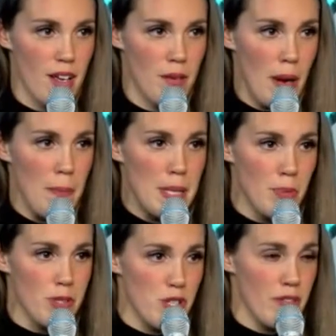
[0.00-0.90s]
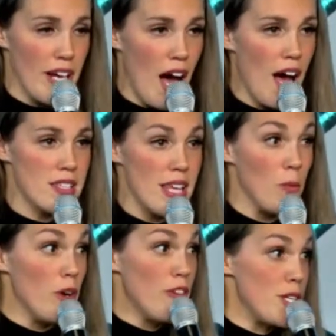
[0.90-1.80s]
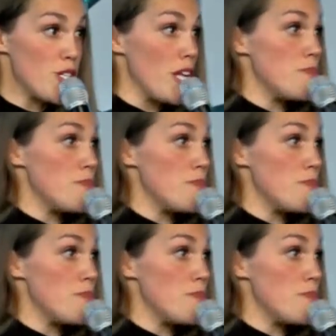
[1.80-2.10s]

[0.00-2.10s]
by people serving us, and we've been changed